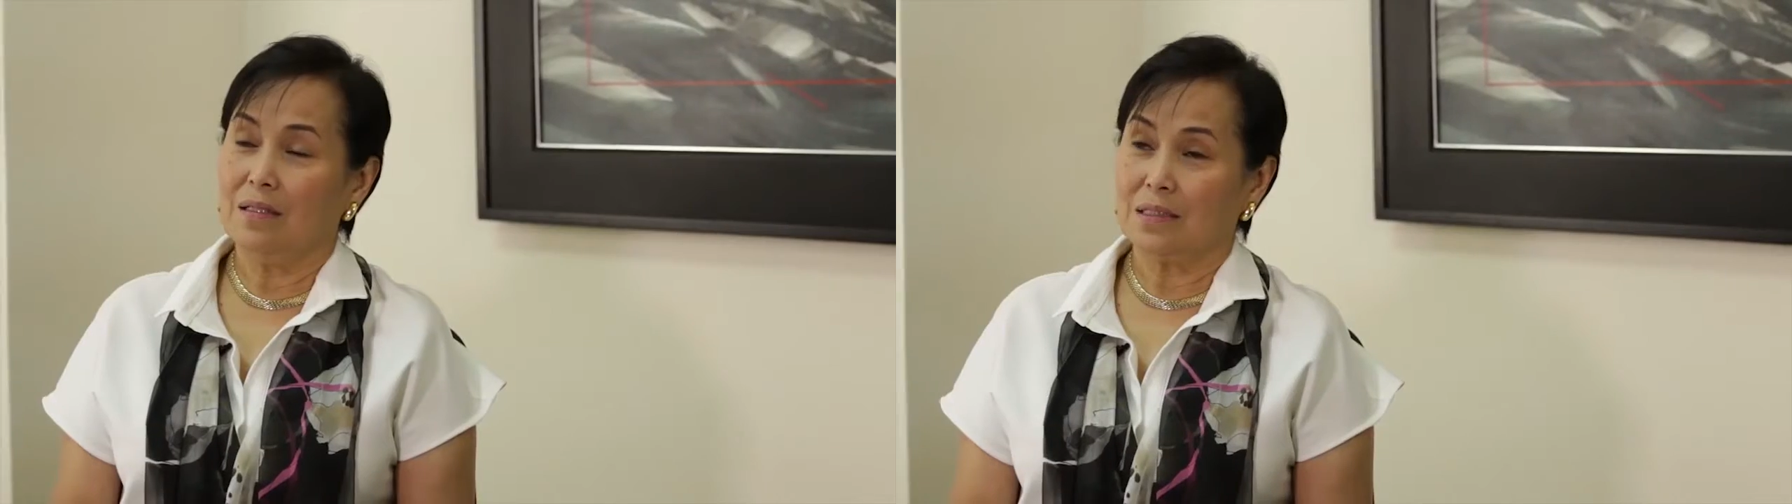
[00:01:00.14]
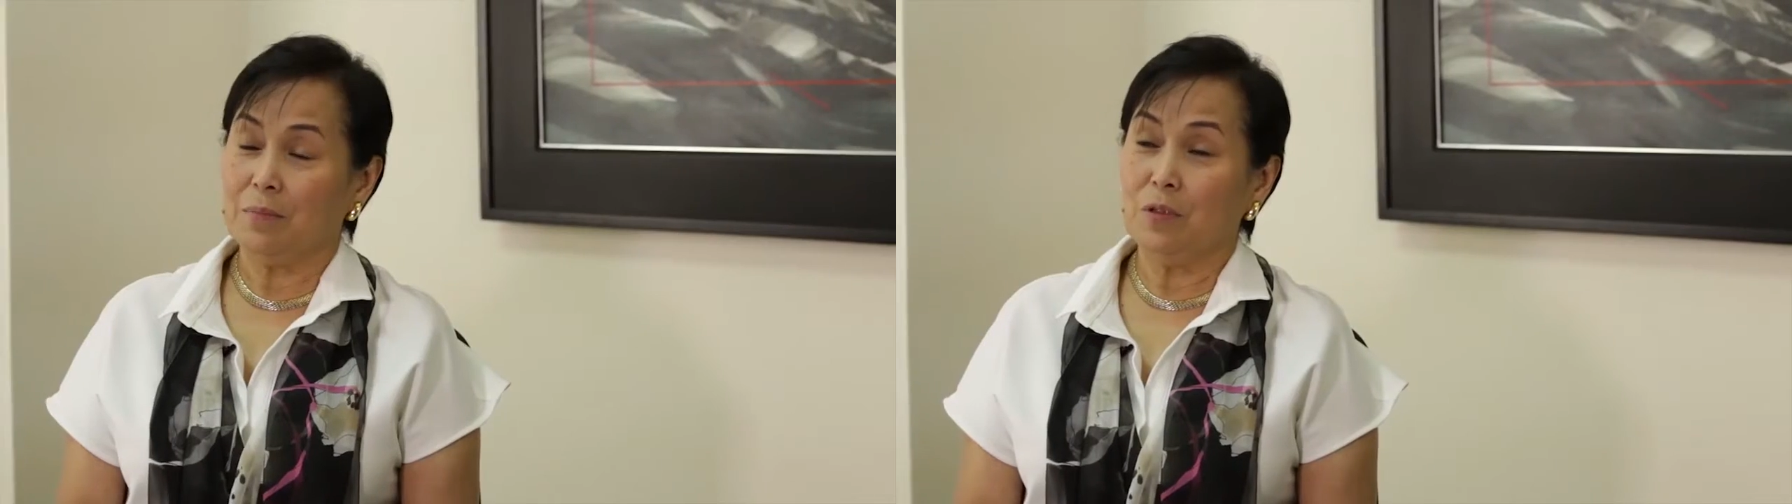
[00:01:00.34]

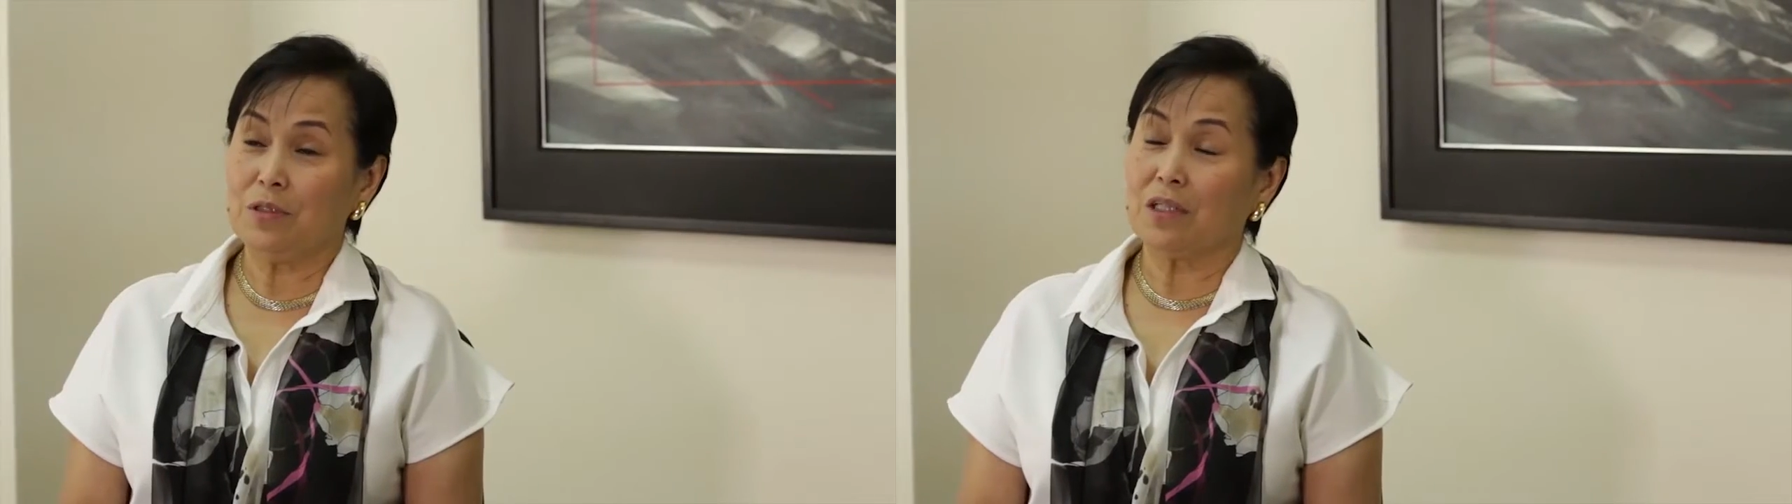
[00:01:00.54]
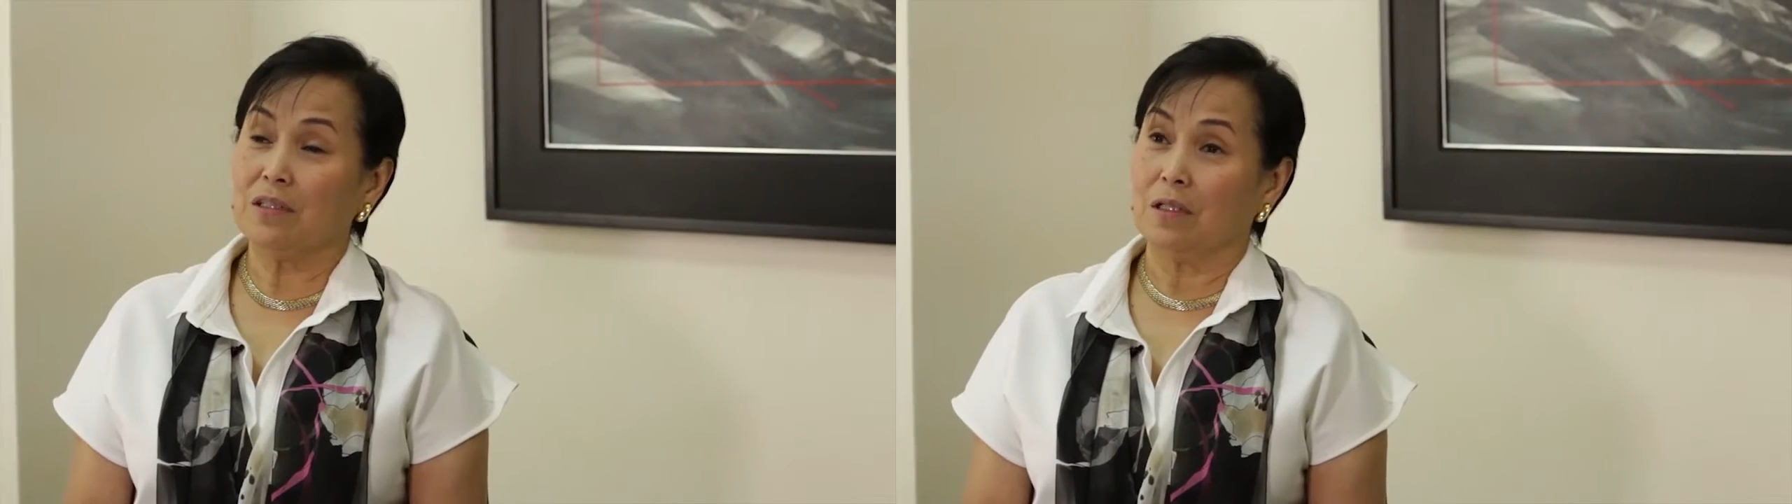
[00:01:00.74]

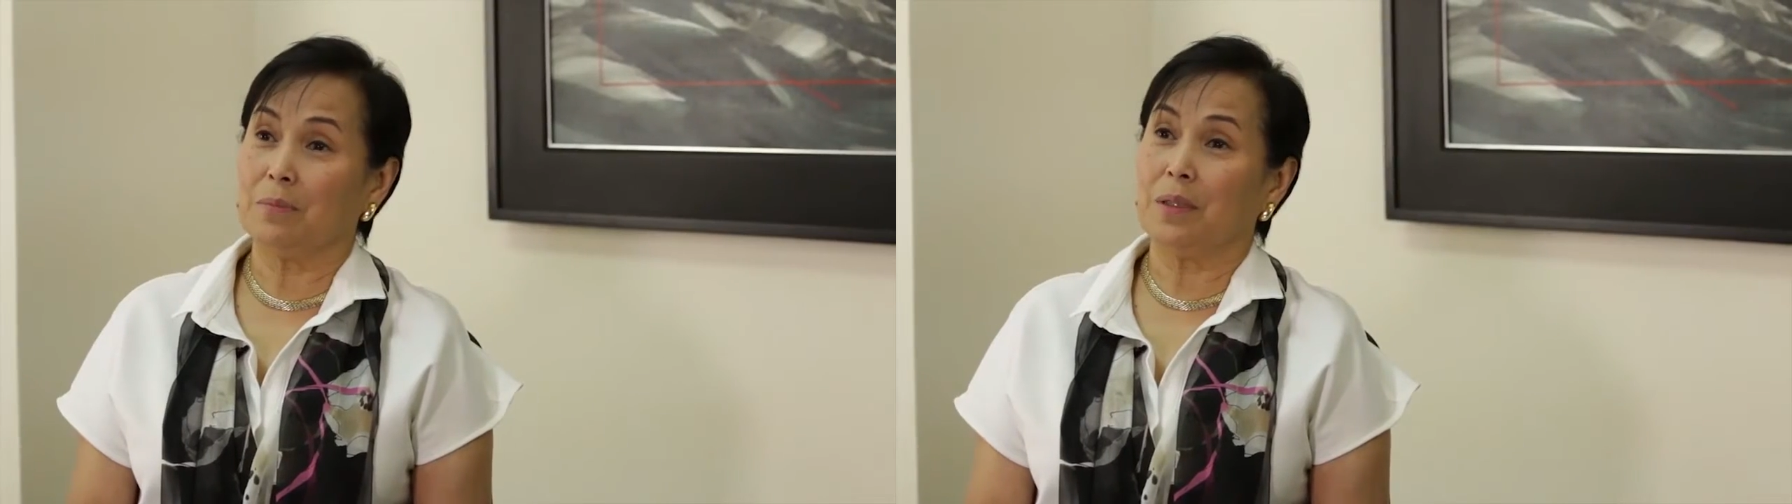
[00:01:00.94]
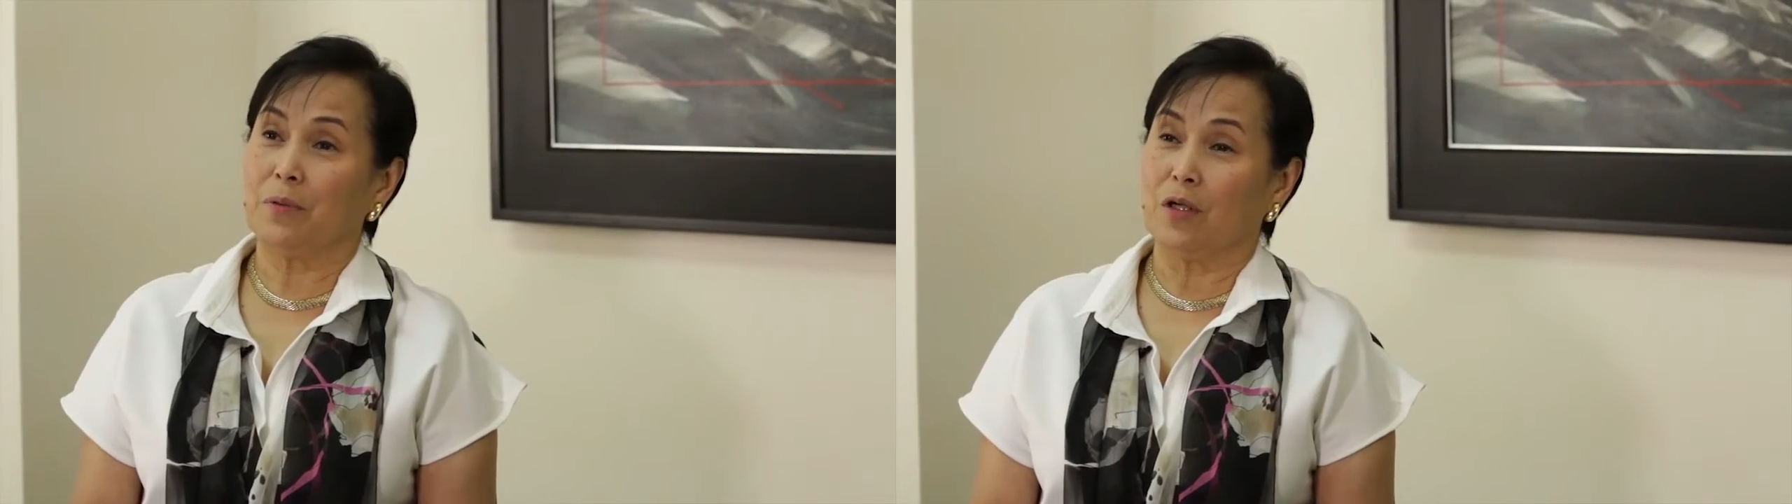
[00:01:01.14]
Cebu's
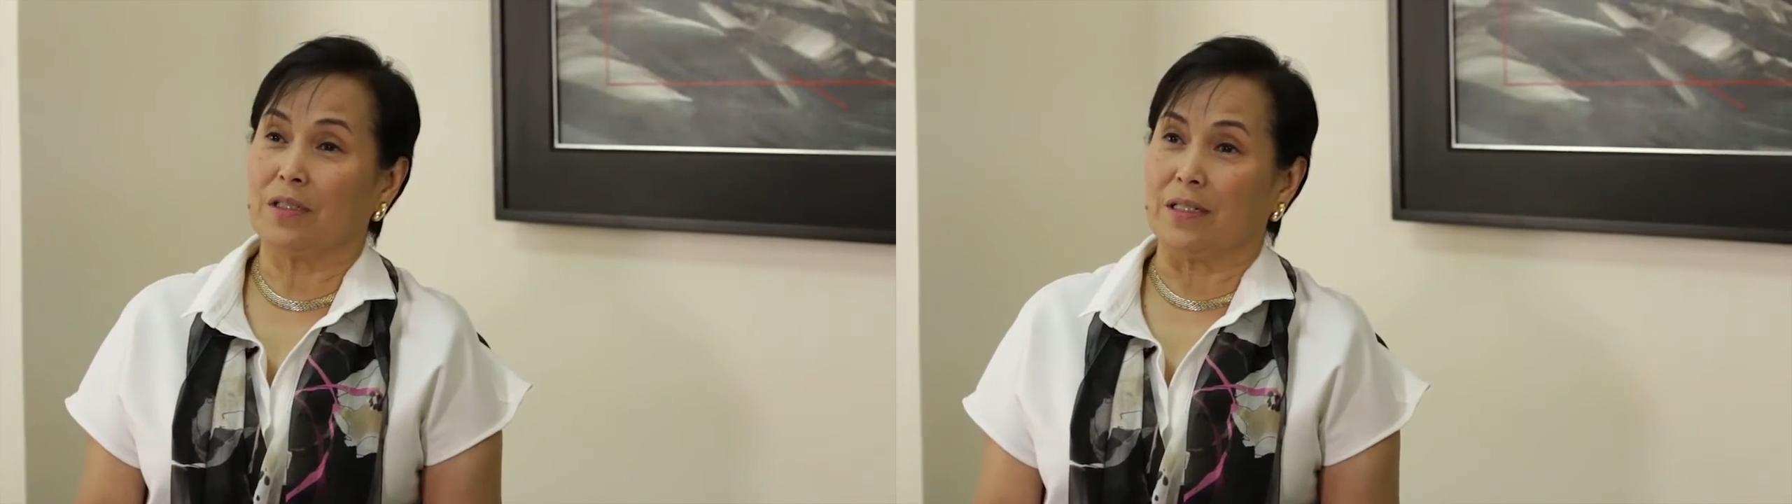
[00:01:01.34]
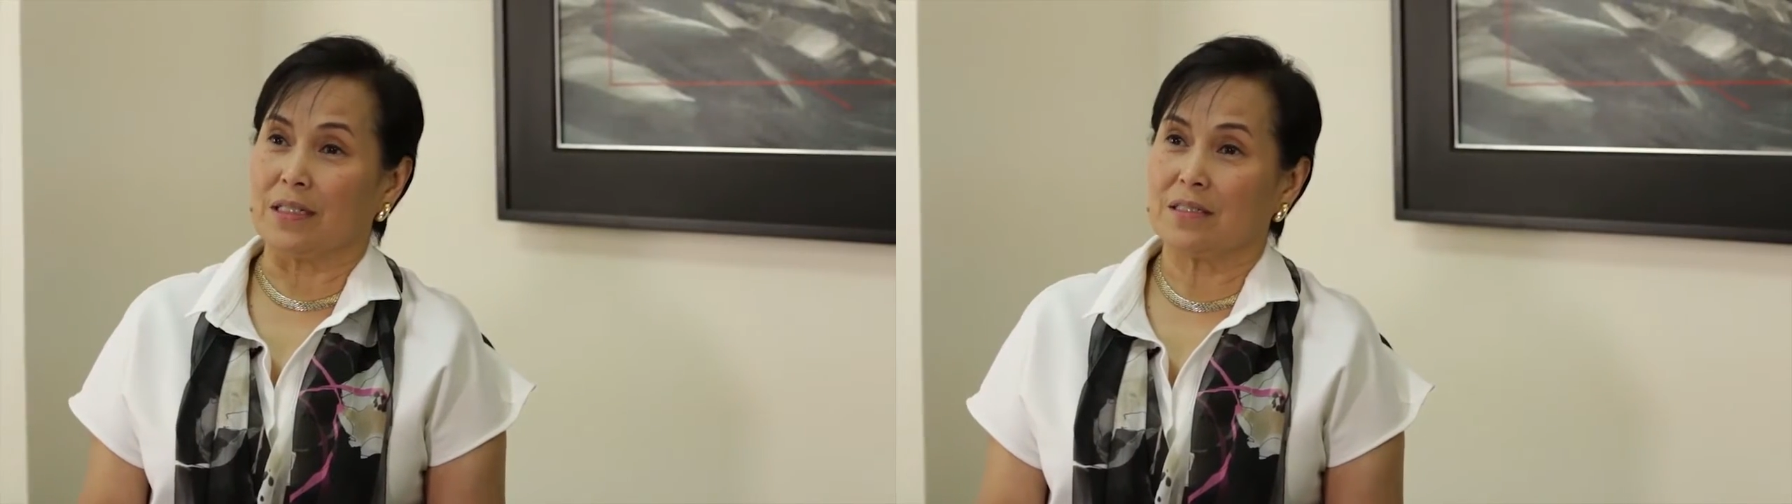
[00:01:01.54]
economic
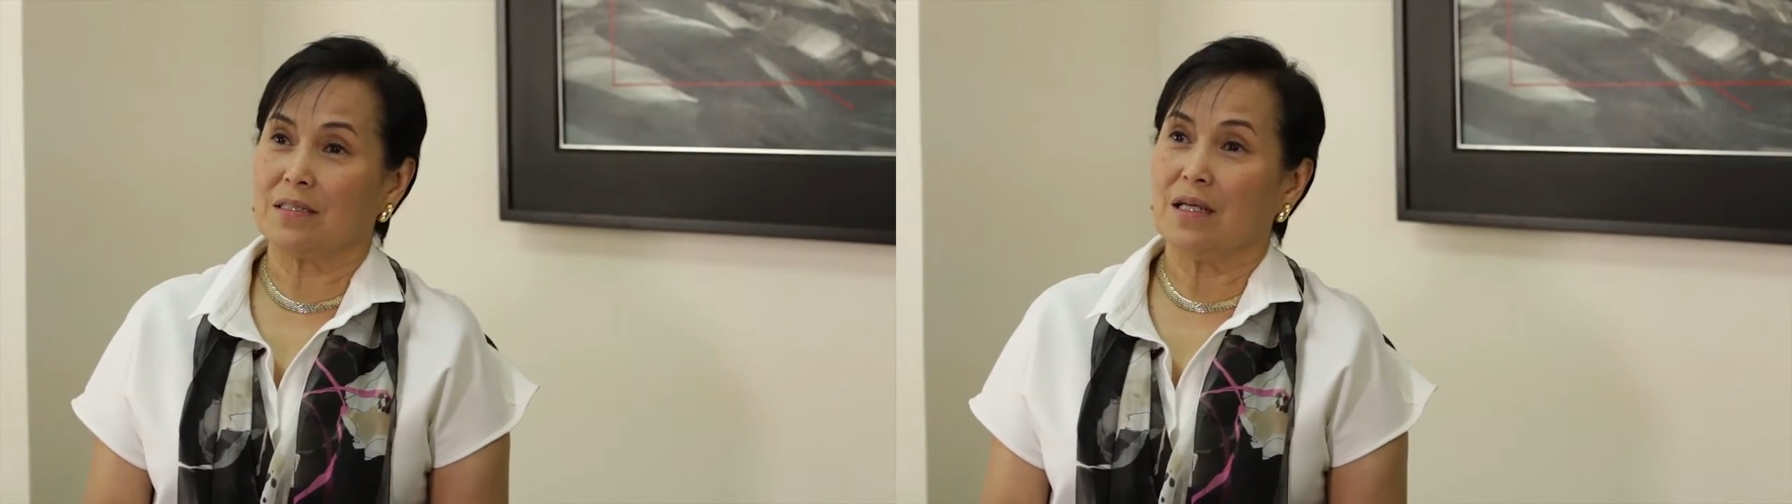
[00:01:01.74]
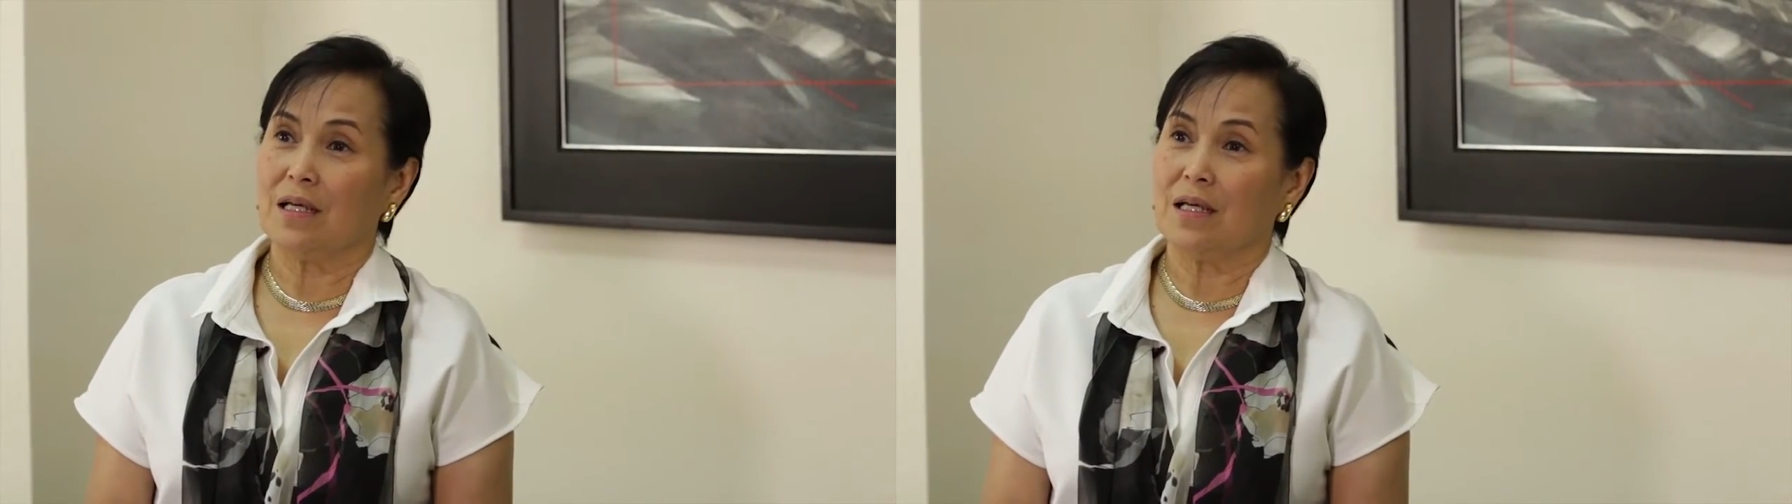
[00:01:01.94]
progress